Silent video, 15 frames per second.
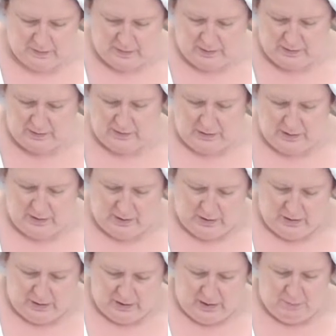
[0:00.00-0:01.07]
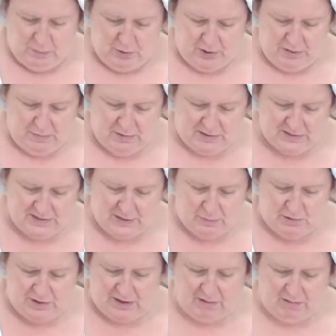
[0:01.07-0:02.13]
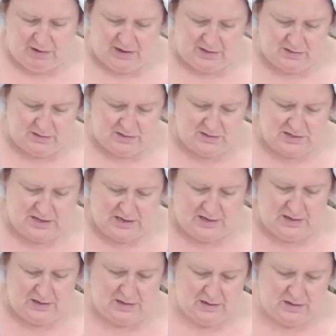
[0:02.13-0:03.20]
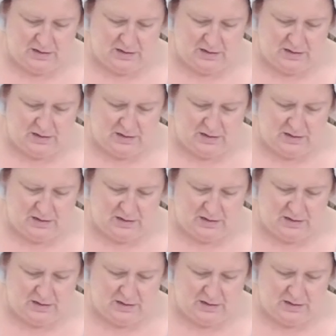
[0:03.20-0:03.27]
and mix it in with our raisins there.